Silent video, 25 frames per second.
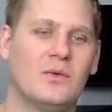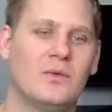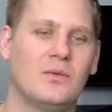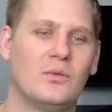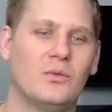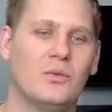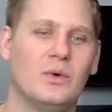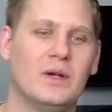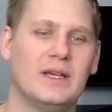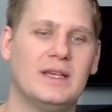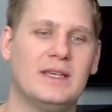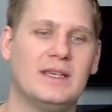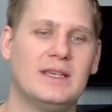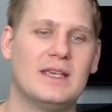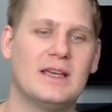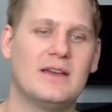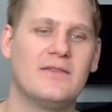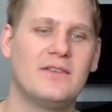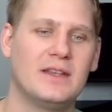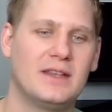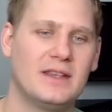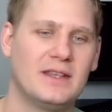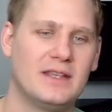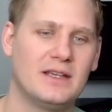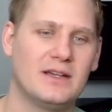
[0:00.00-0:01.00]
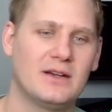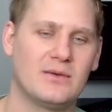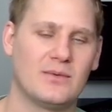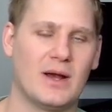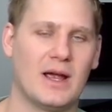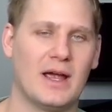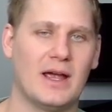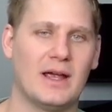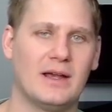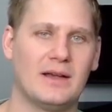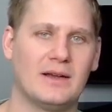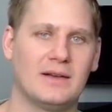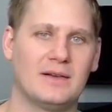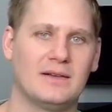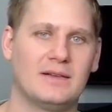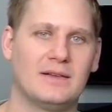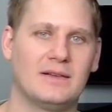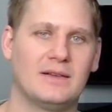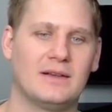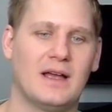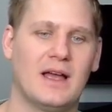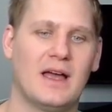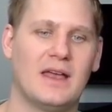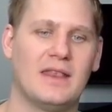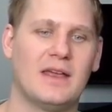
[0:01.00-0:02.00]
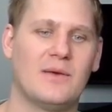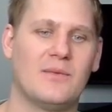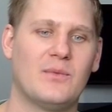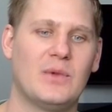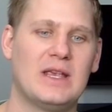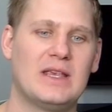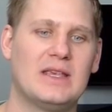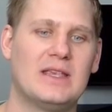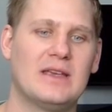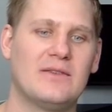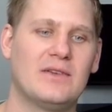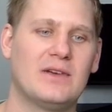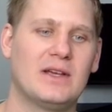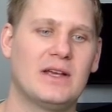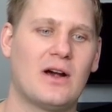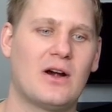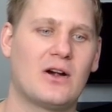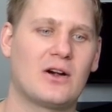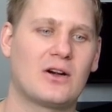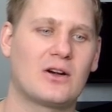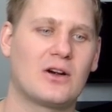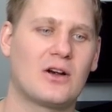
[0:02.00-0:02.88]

we give it the array, and then we give it our